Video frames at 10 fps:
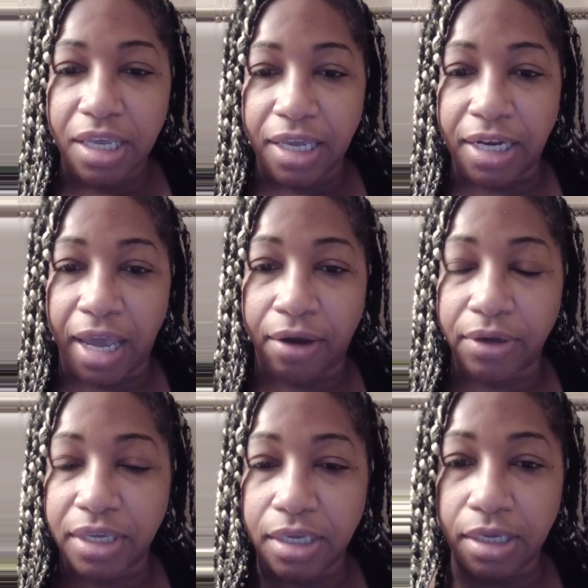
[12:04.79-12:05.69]
and how
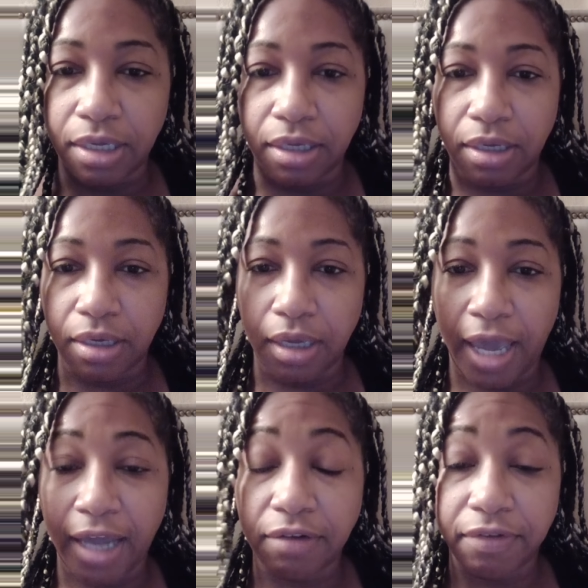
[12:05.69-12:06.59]
he
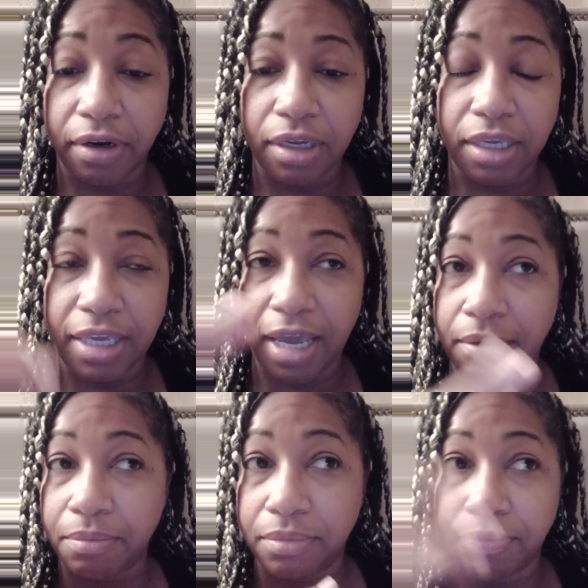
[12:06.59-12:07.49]
had a very, he had